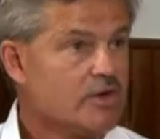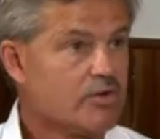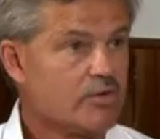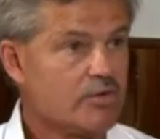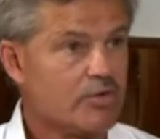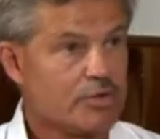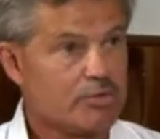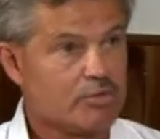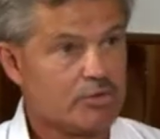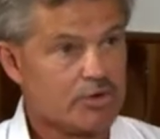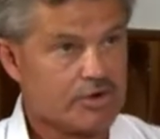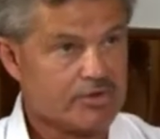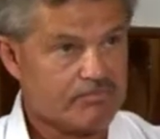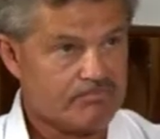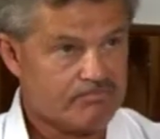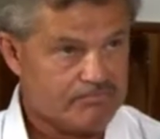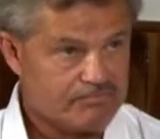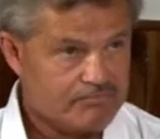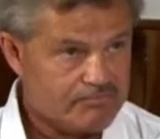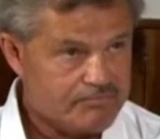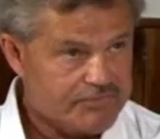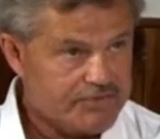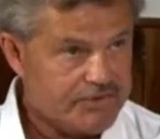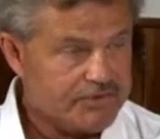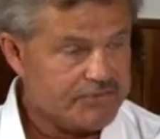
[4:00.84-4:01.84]
We put
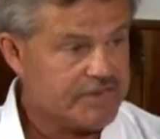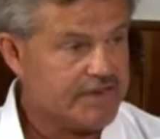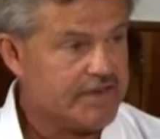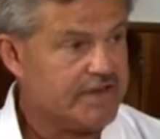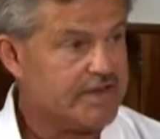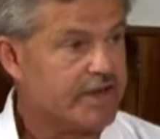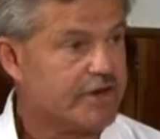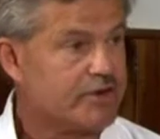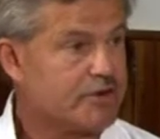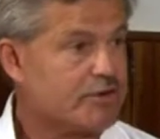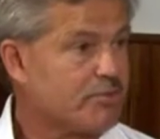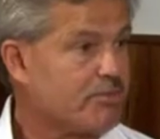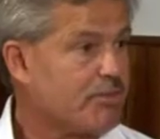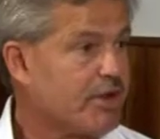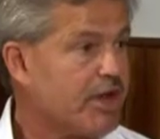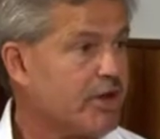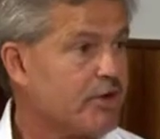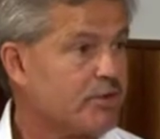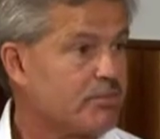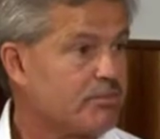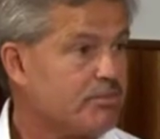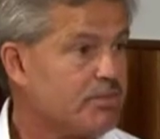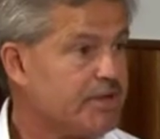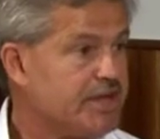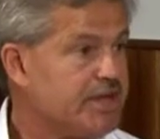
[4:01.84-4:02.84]
1,500
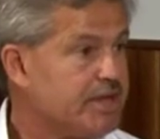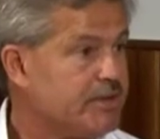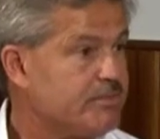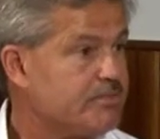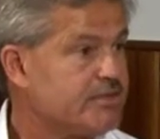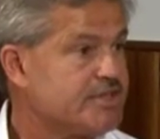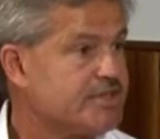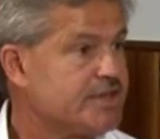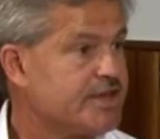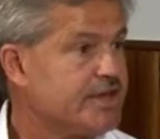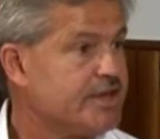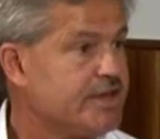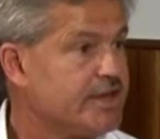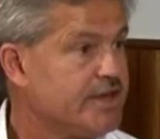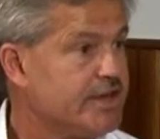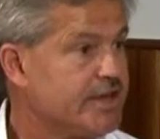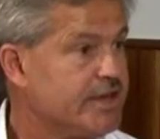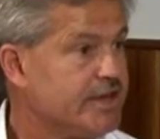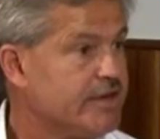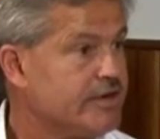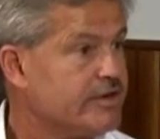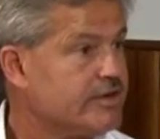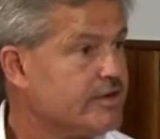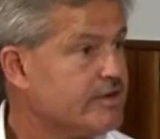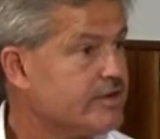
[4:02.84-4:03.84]
pound beams in
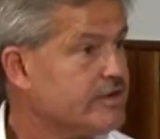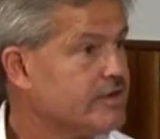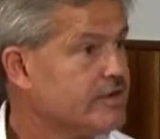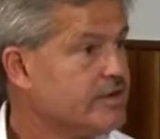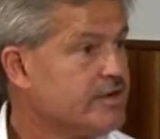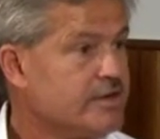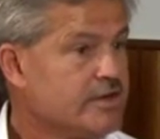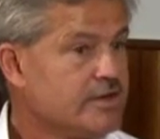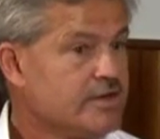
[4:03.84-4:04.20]
here